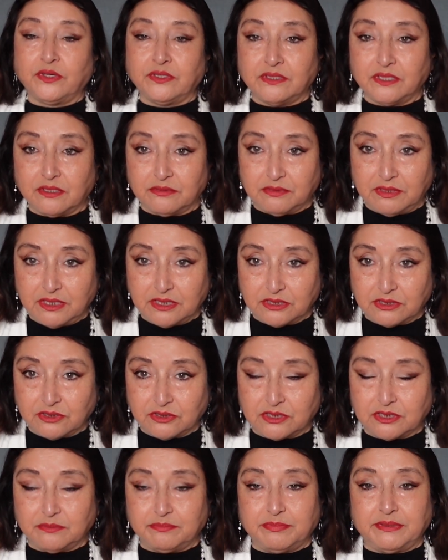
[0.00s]
in that
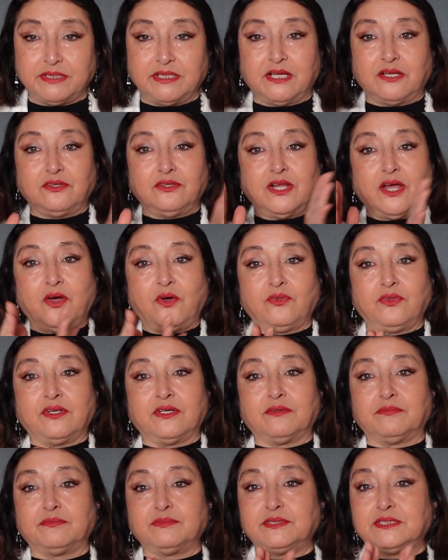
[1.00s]
relationship, and now
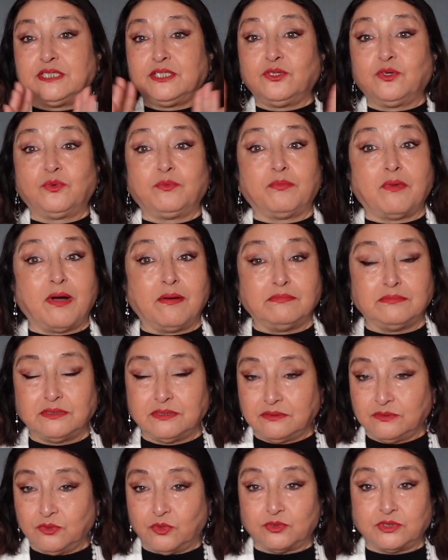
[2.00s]
they're single
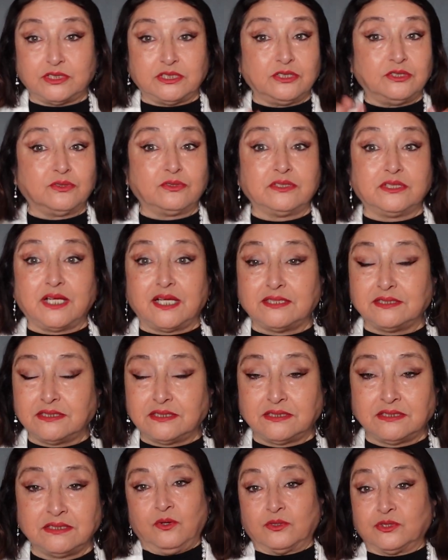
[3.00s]
moms or single
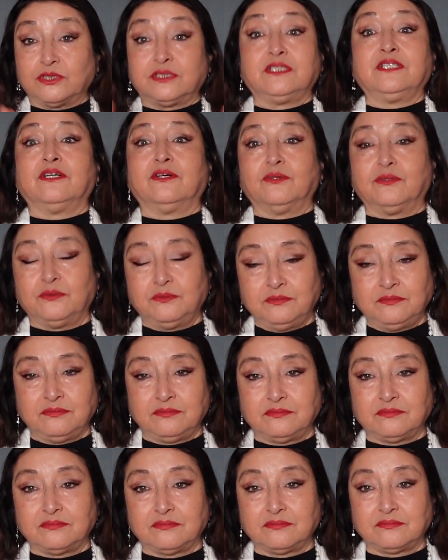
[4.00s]
dads or single.
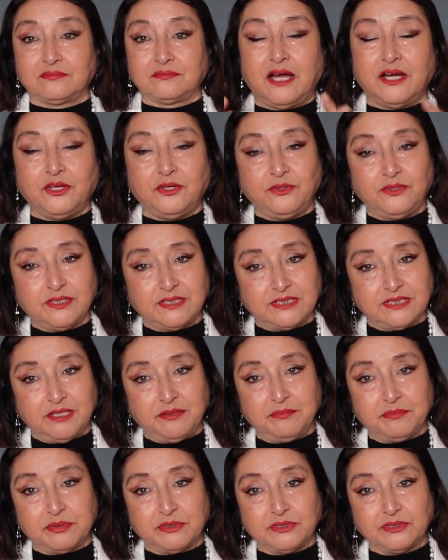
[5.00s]
Are you the
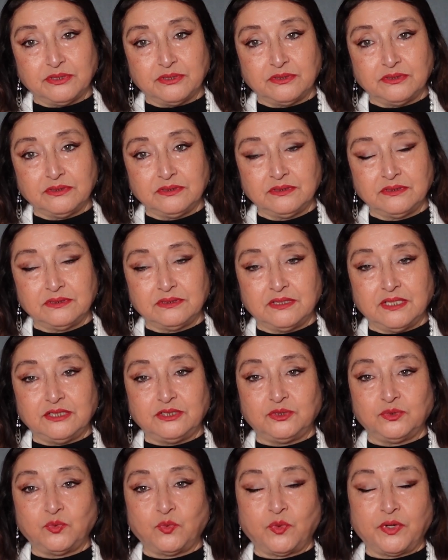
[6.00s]
same person
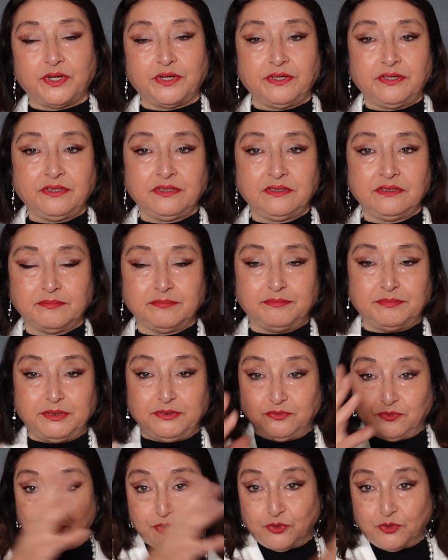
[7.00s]
that you were
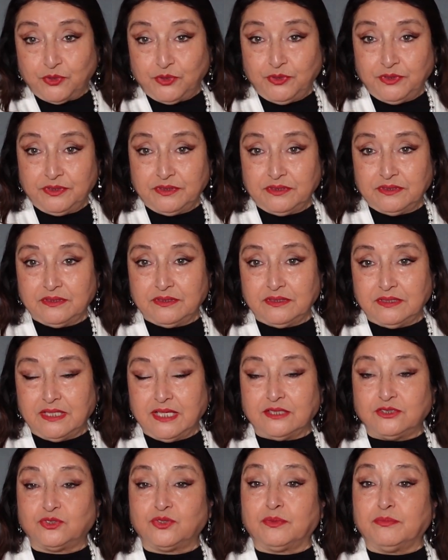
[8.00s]
before
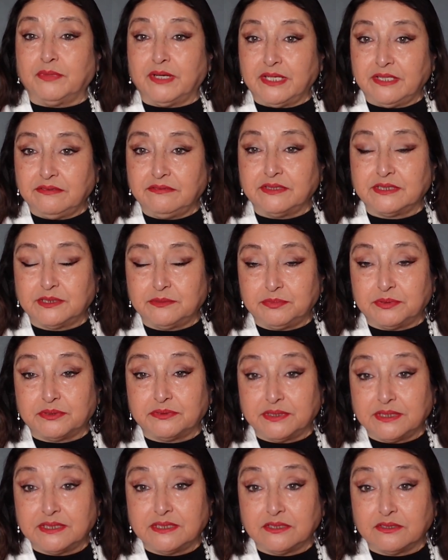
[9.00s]
that traumatic
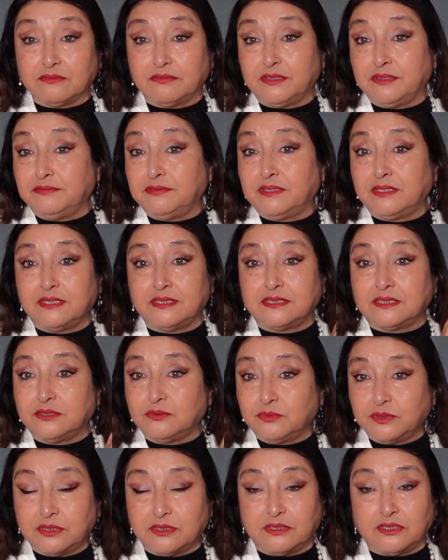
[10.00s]
experience of living, let's say,
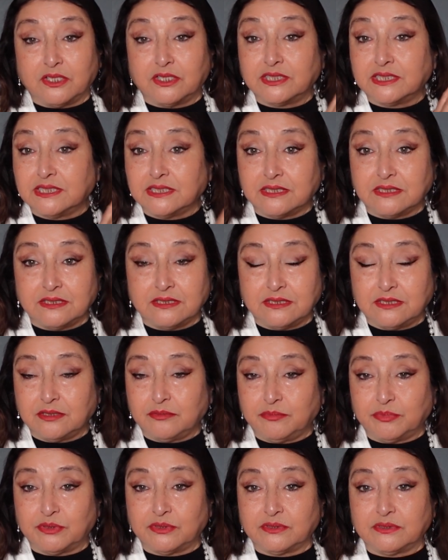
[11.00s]
with a
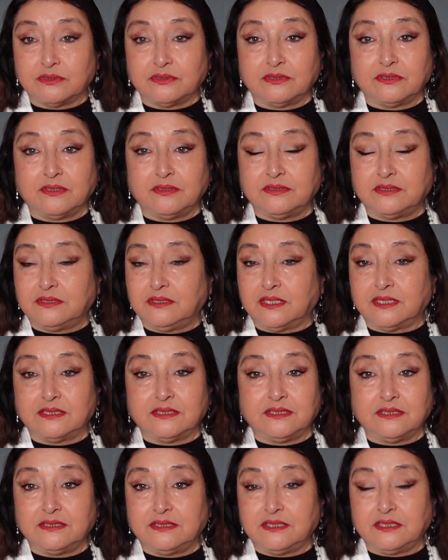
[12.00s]
narcissistic person,
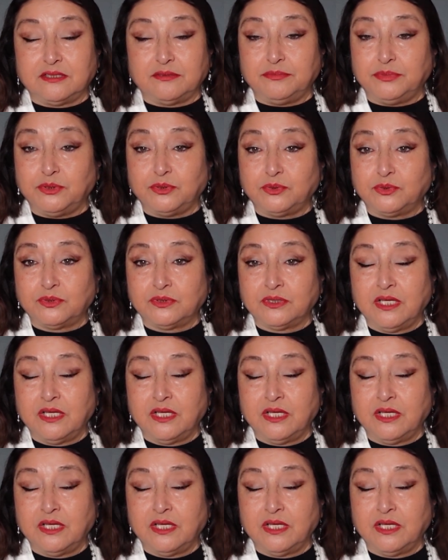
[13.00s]
narcissistic abuse?